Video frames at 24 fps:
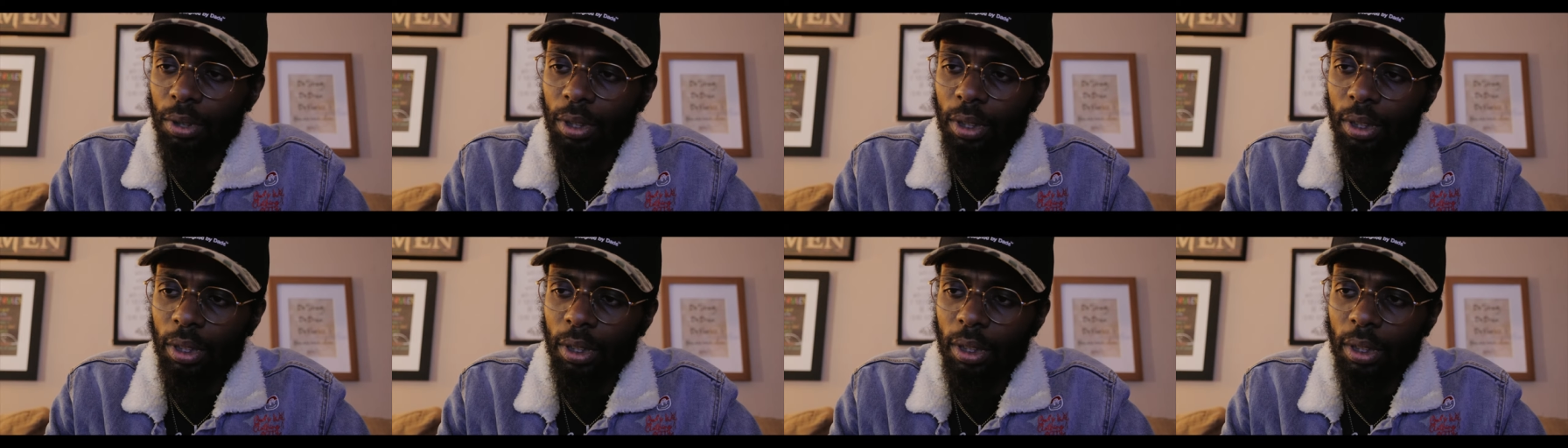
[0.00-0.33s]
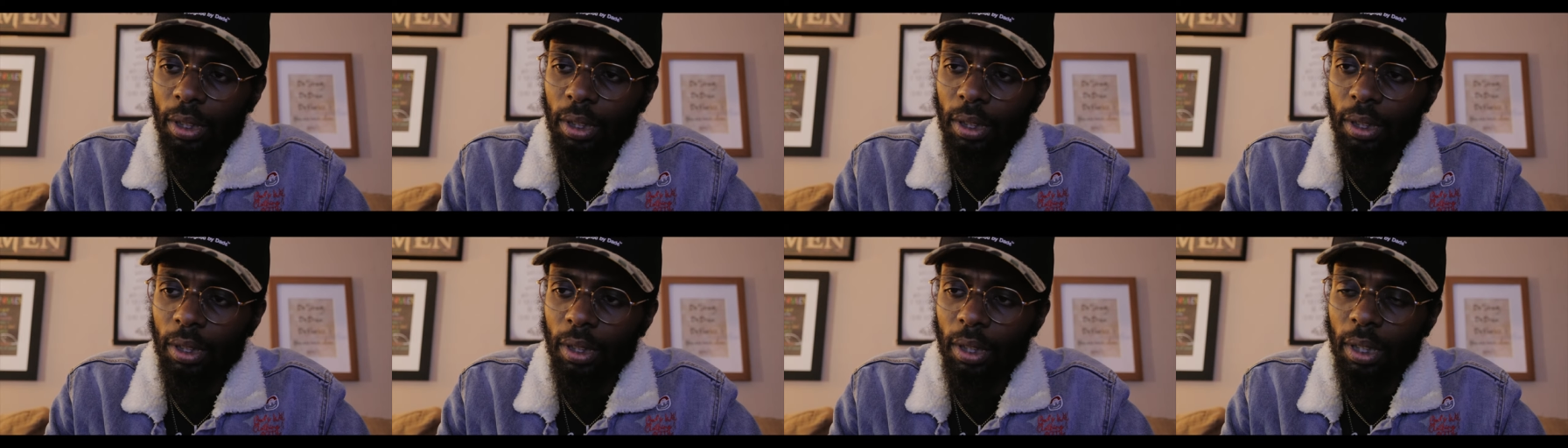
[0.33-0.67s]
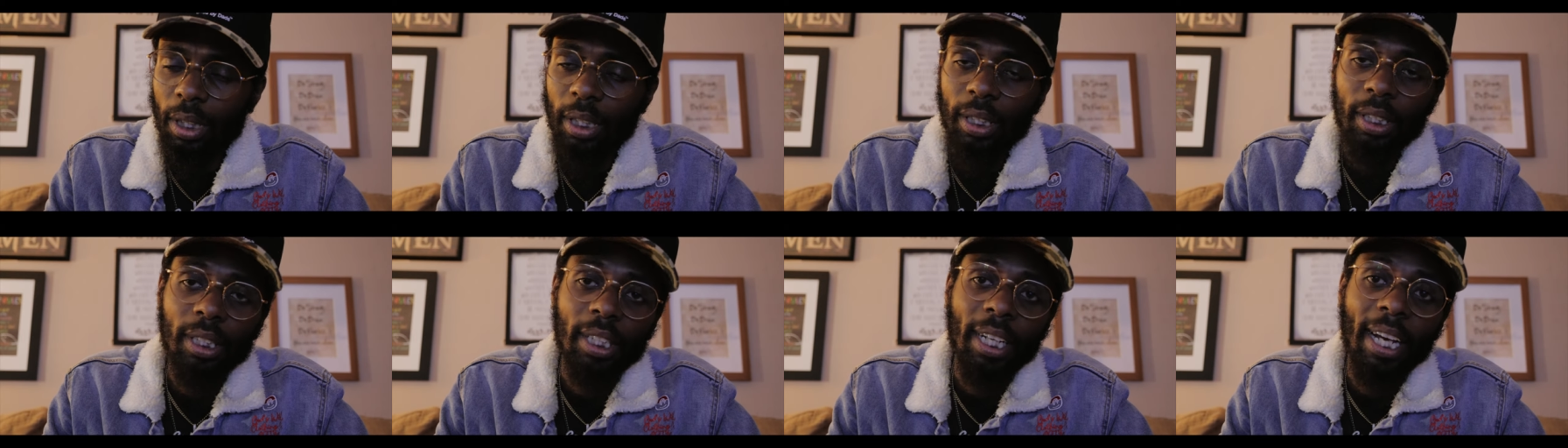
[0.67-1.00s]
just in
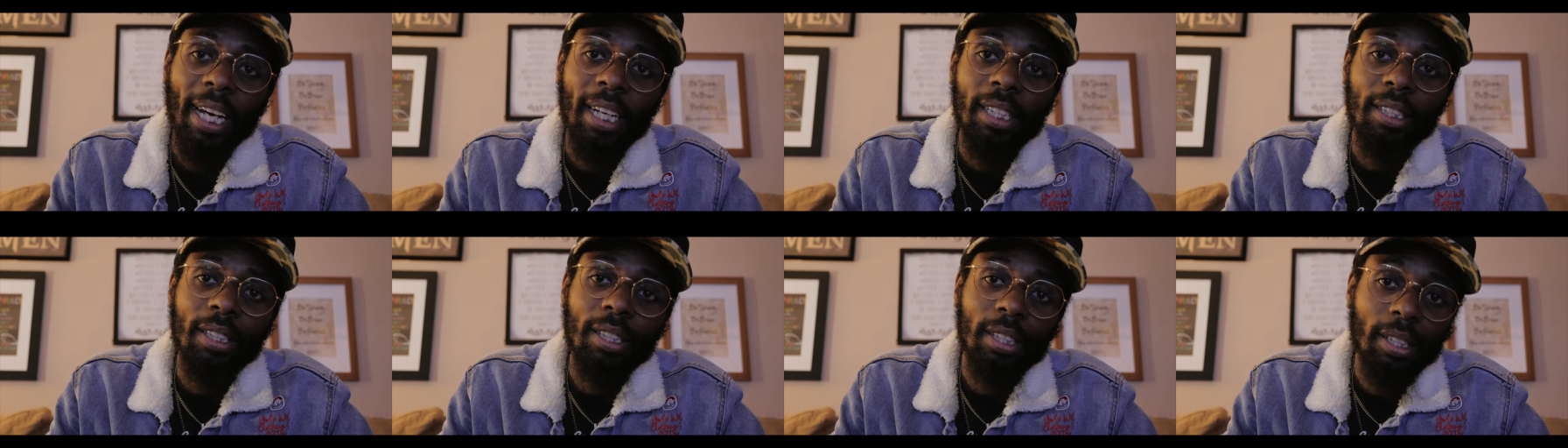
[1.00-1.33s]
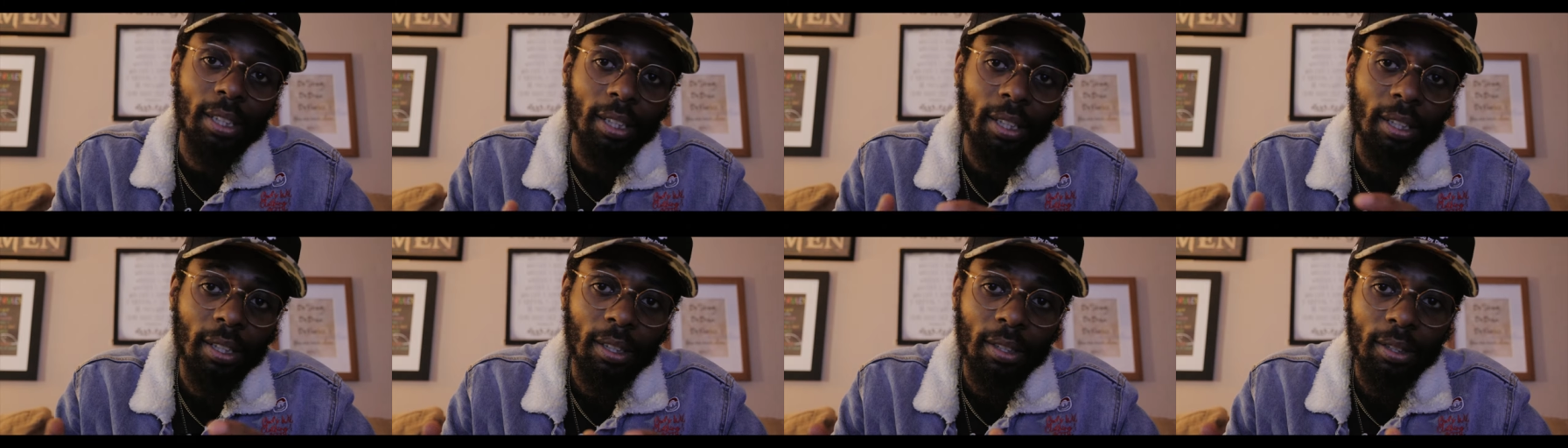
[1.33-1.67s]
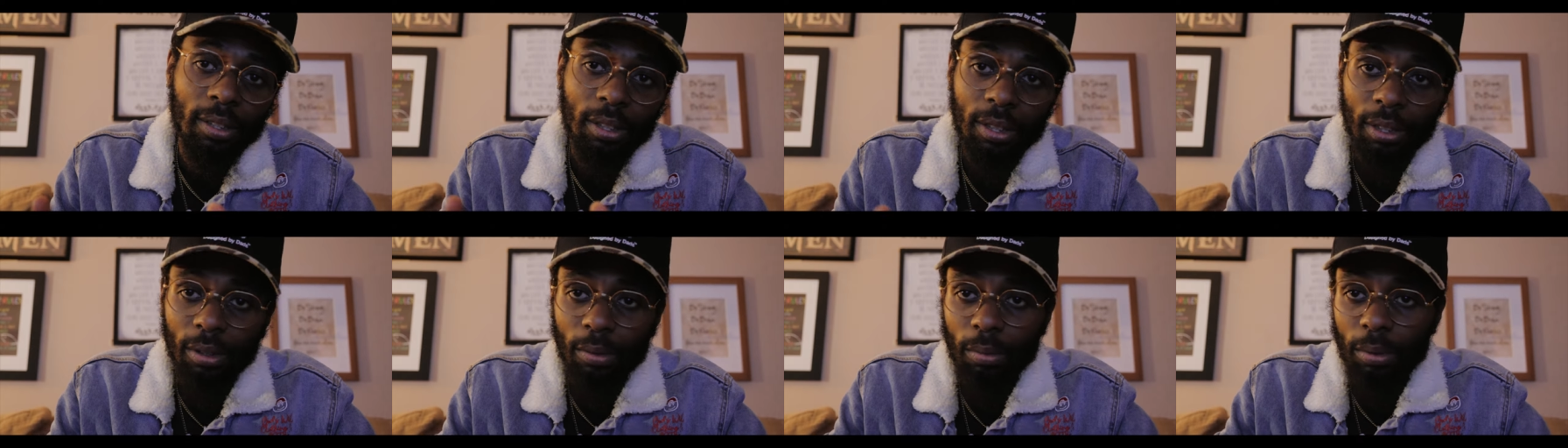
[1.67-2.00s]

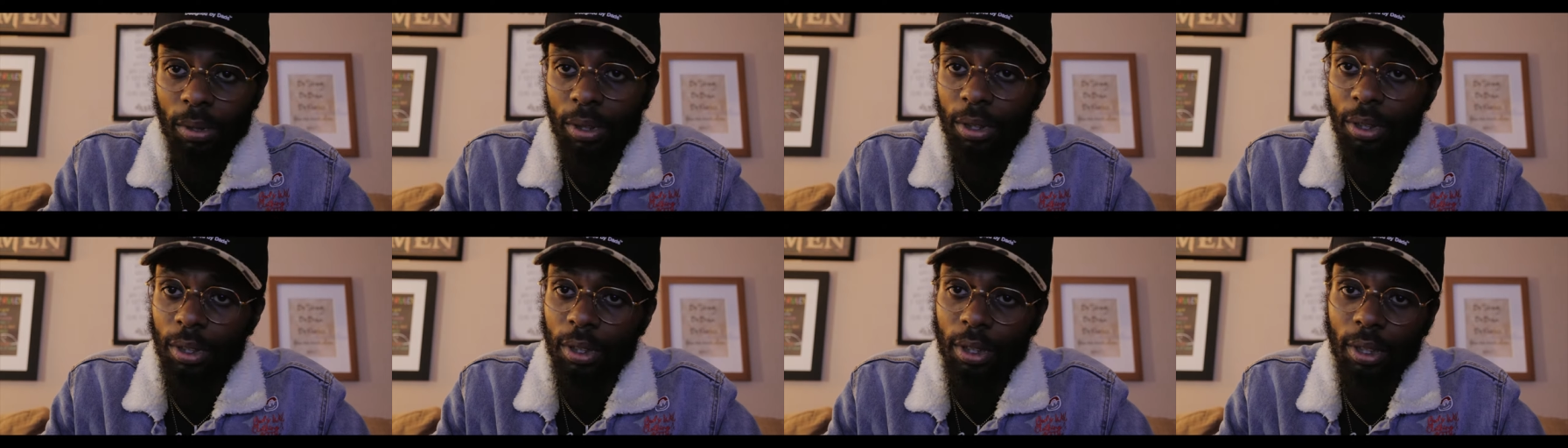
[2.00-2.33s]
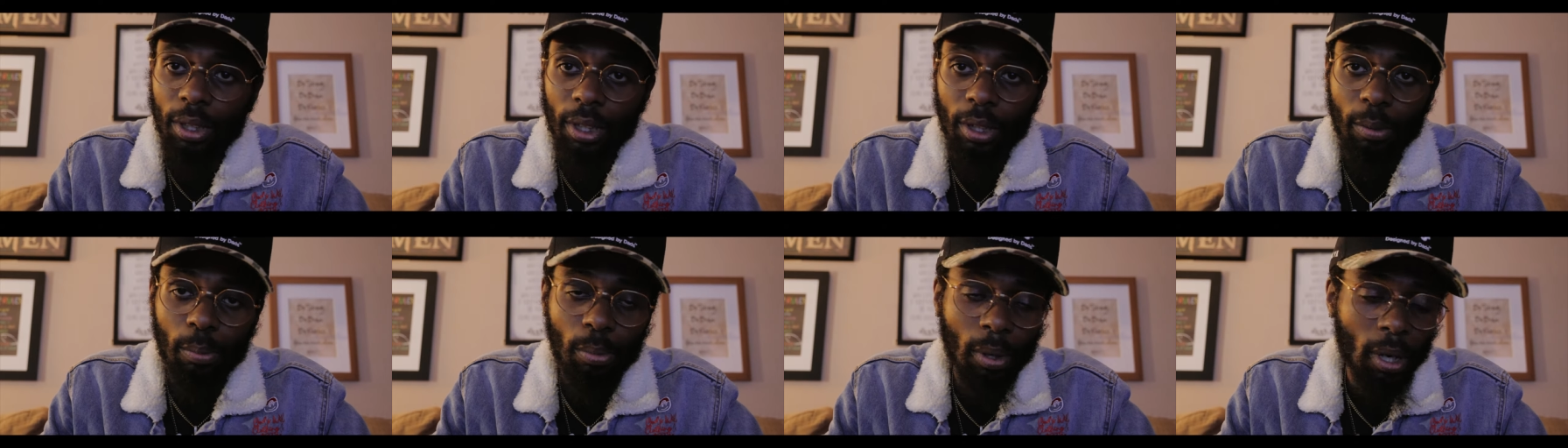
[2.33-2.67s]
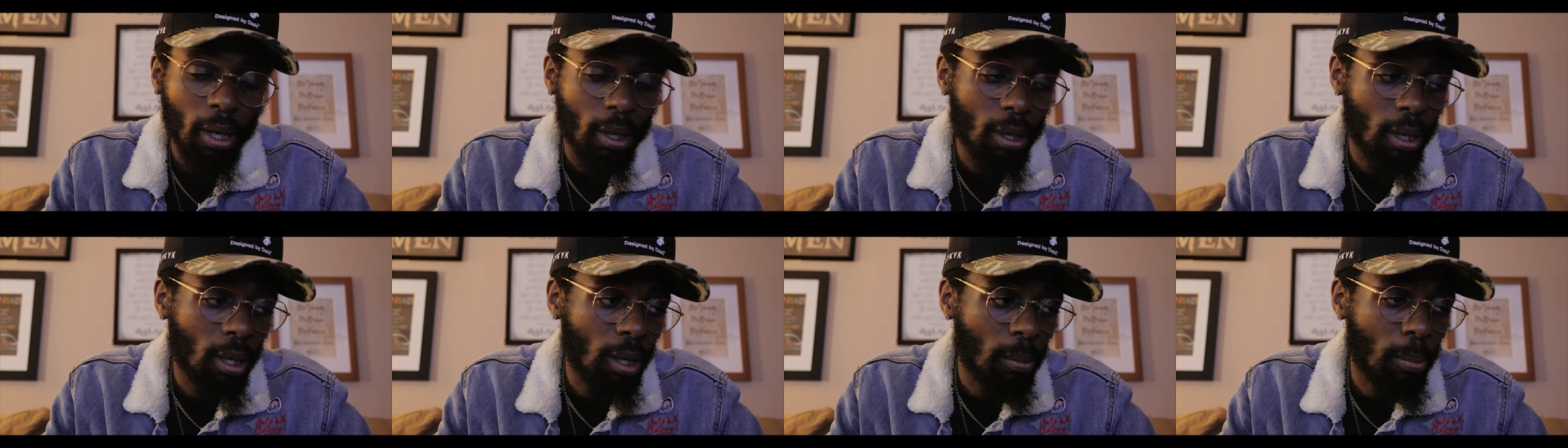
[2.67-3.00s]
Ecclesiasticus, which is in
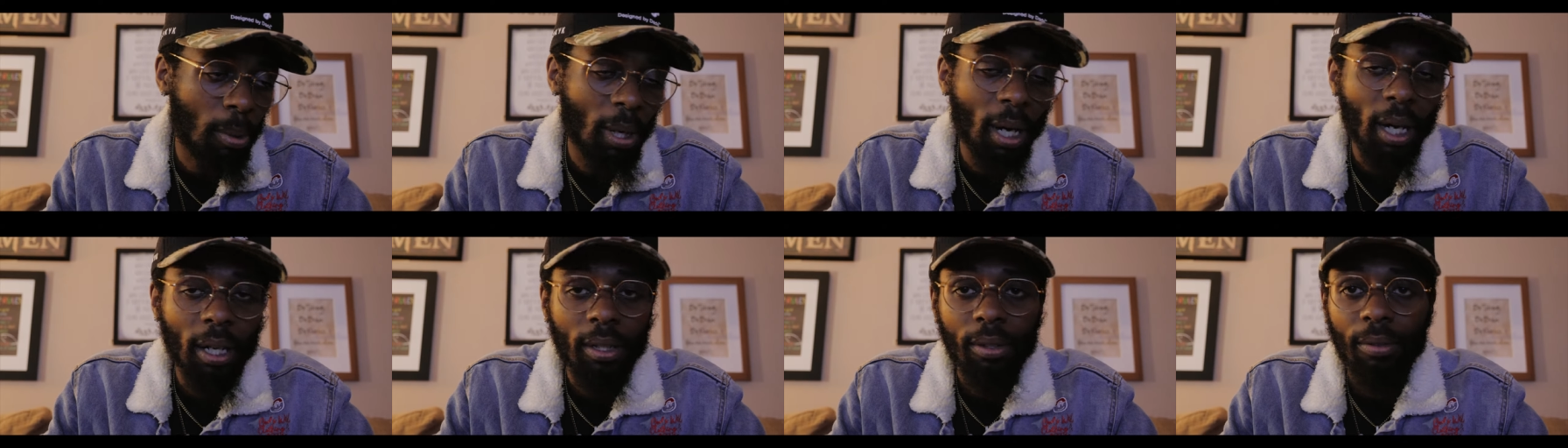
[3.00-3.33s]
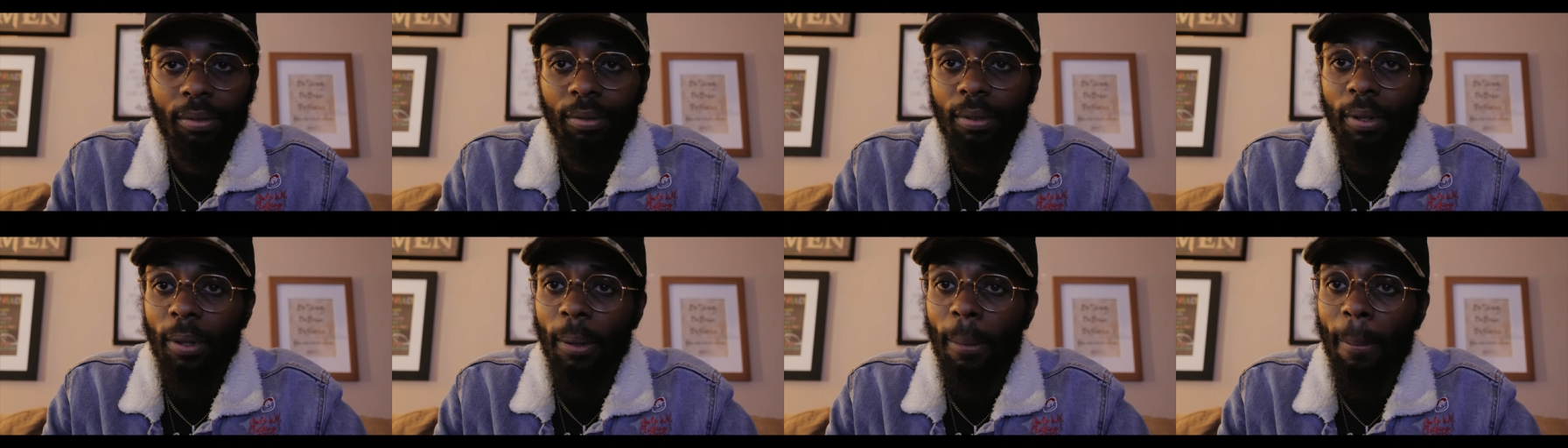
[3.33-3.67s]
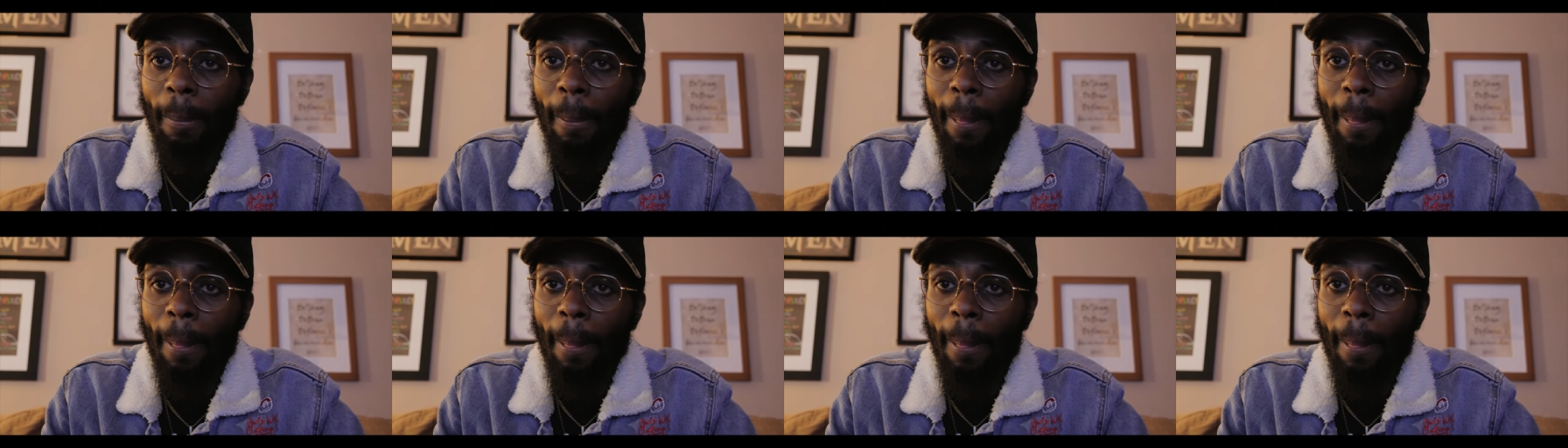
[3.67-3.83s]
Apocrypha,